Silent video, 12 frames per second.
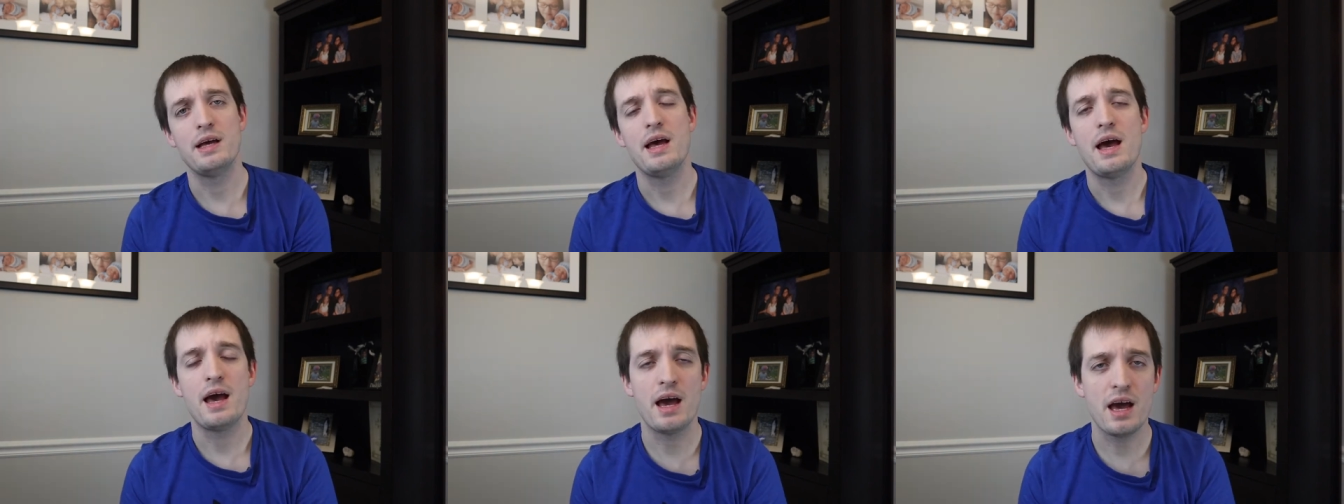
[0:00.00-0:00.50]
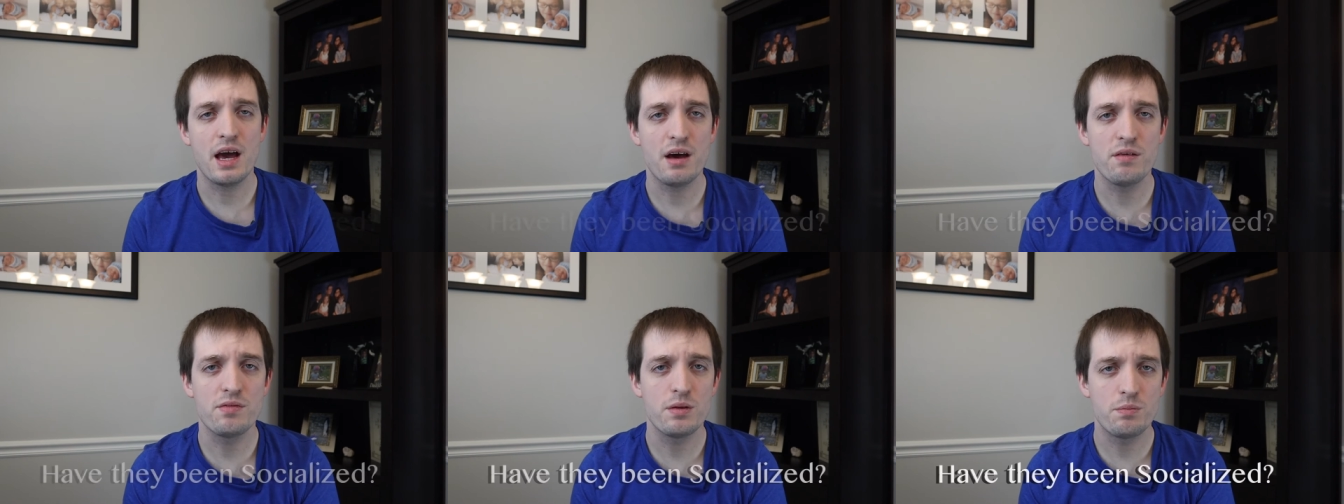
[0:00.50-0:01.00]

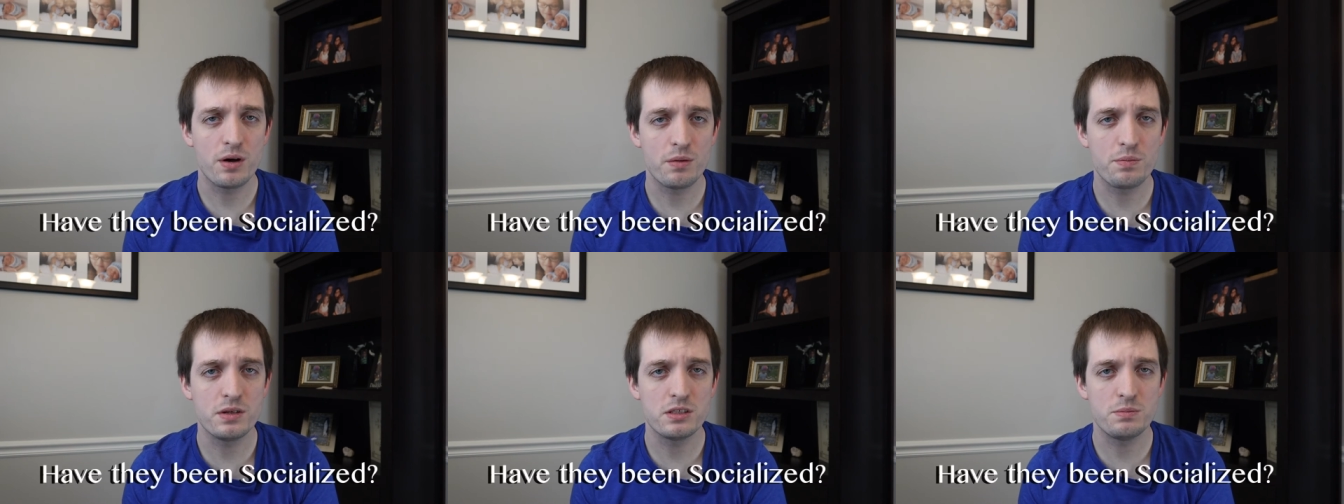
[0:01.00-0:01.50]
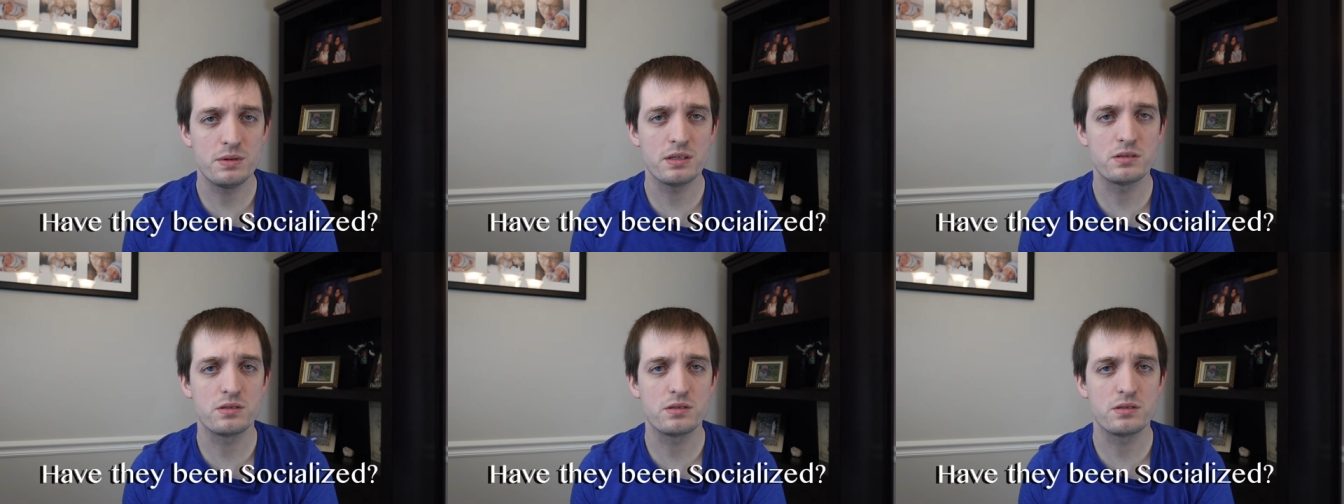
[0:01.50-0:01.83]
Have the puppies been